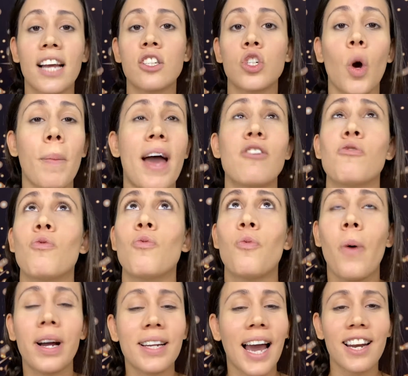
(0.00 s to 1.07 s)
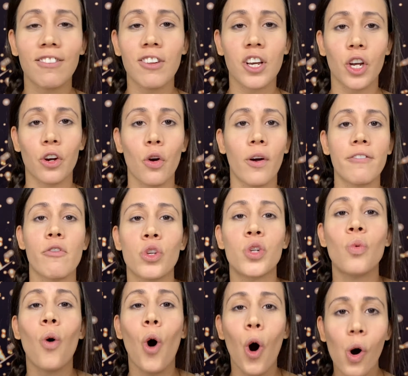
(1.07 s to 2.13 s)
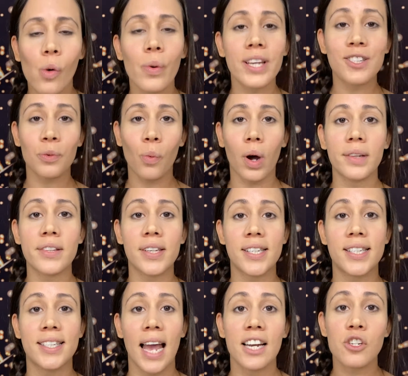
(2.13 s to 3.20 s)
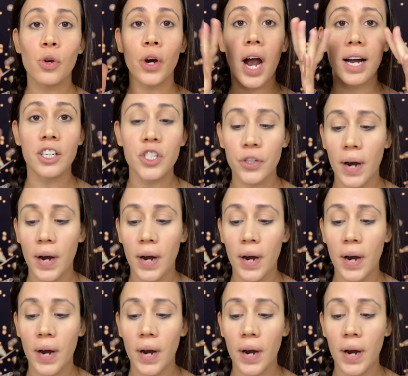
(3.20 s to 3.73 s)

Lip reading: no matter what kind of look you're going for, you always want to set your under